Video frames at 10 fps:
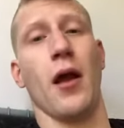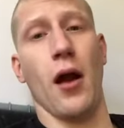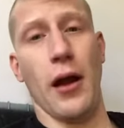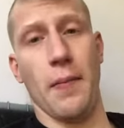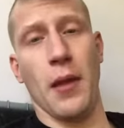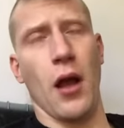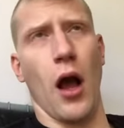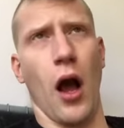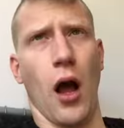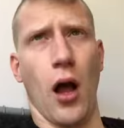All
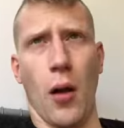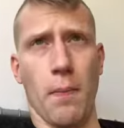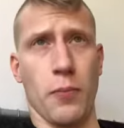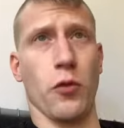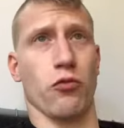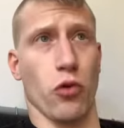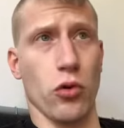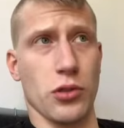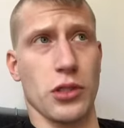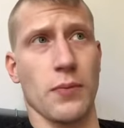right.
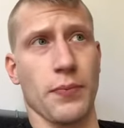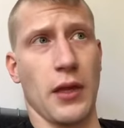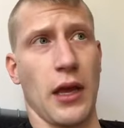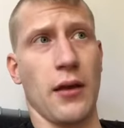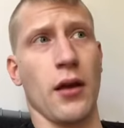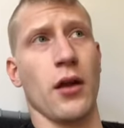Rules. Okay?